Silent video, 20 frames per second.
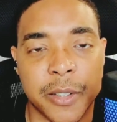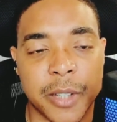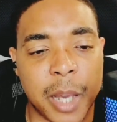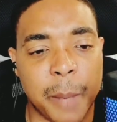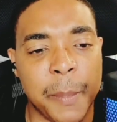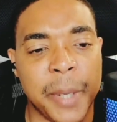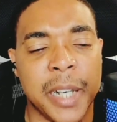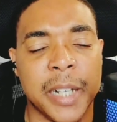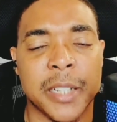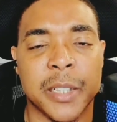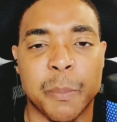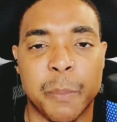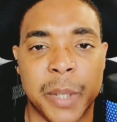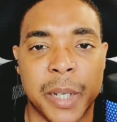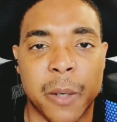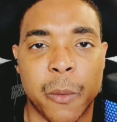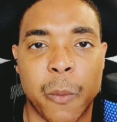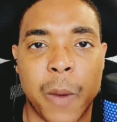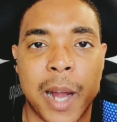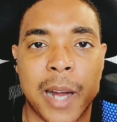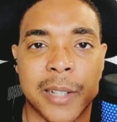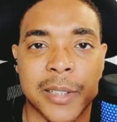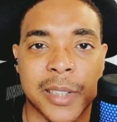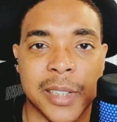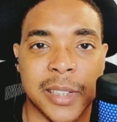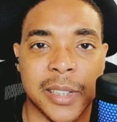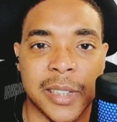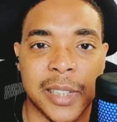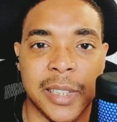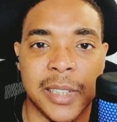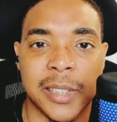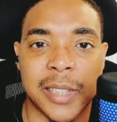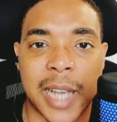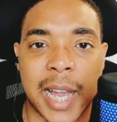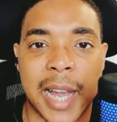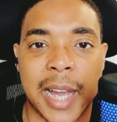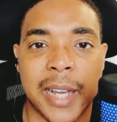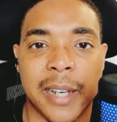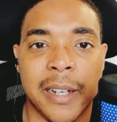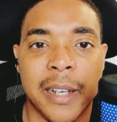I mean, it's been a while since he's
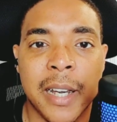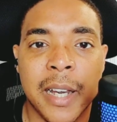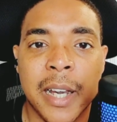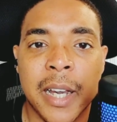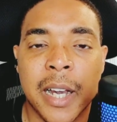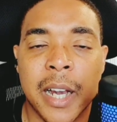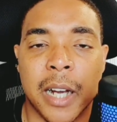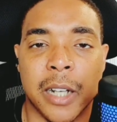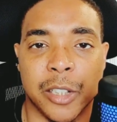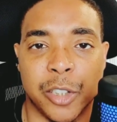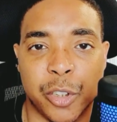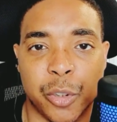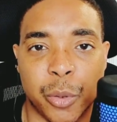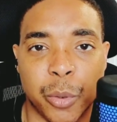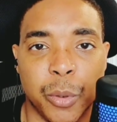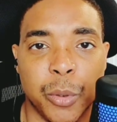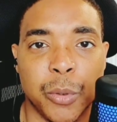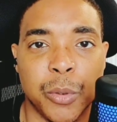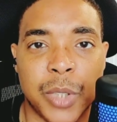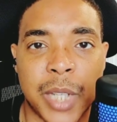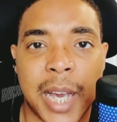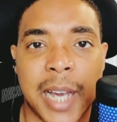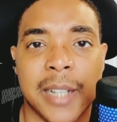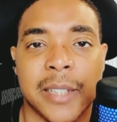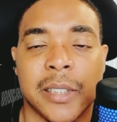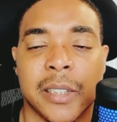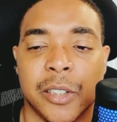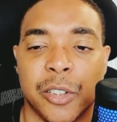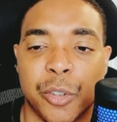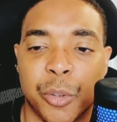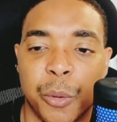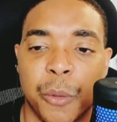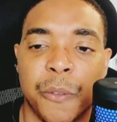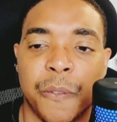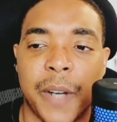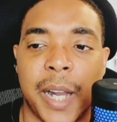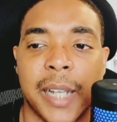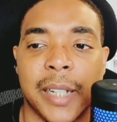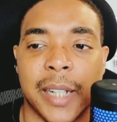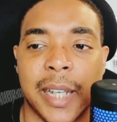had a true test, a true
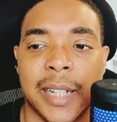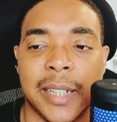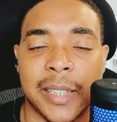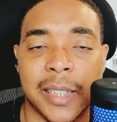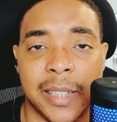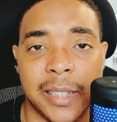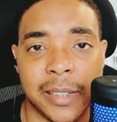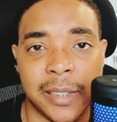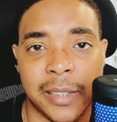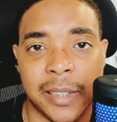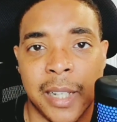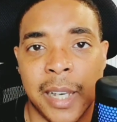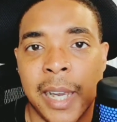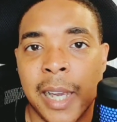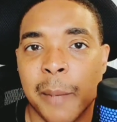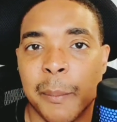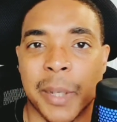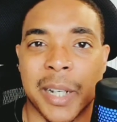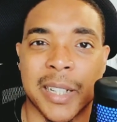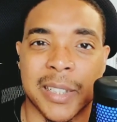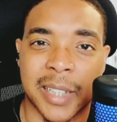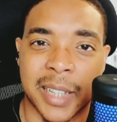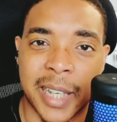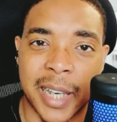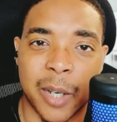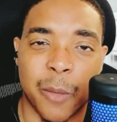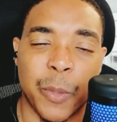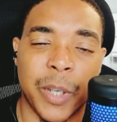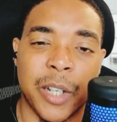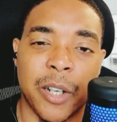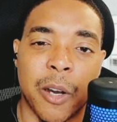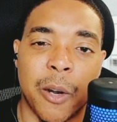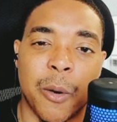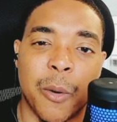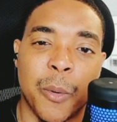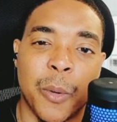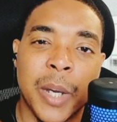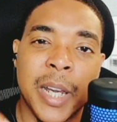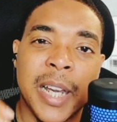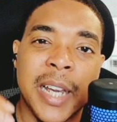fight like this, because again, we
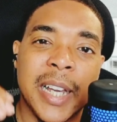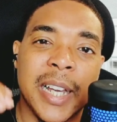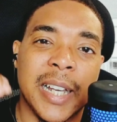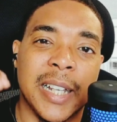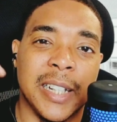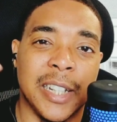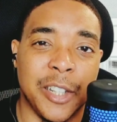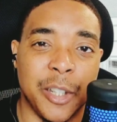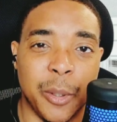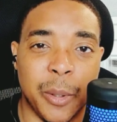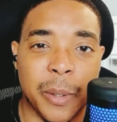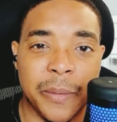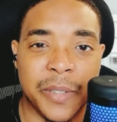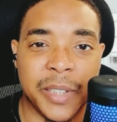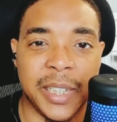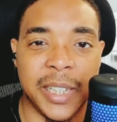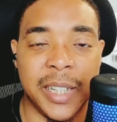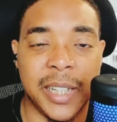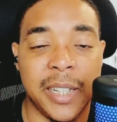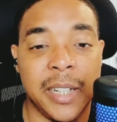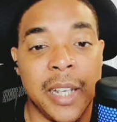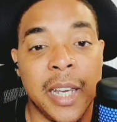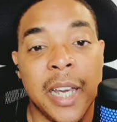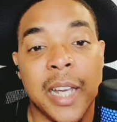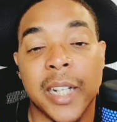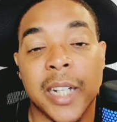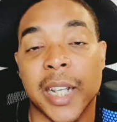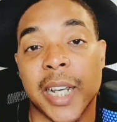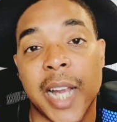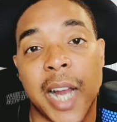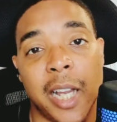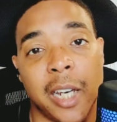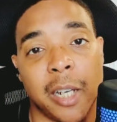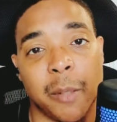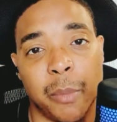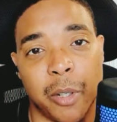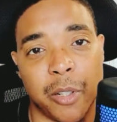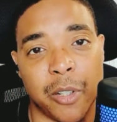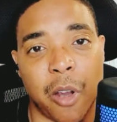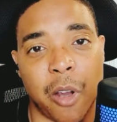know in the UFC, the
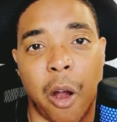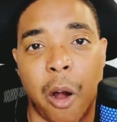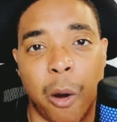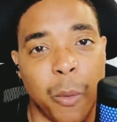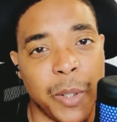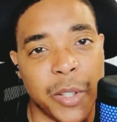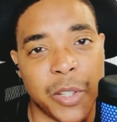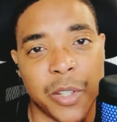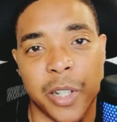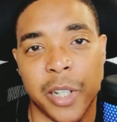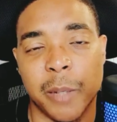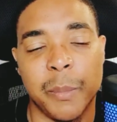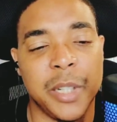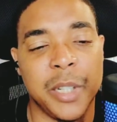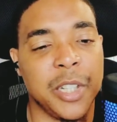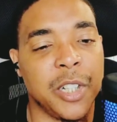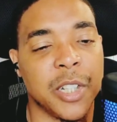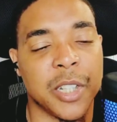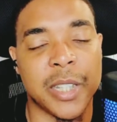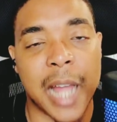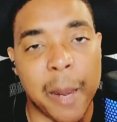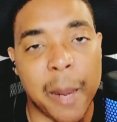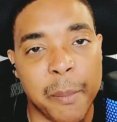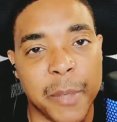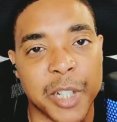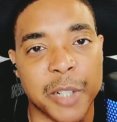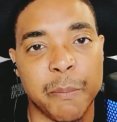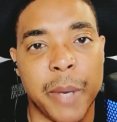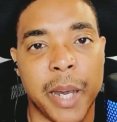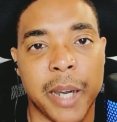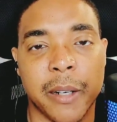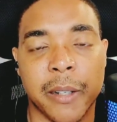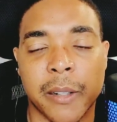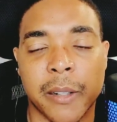caliber is always going to be just that much better.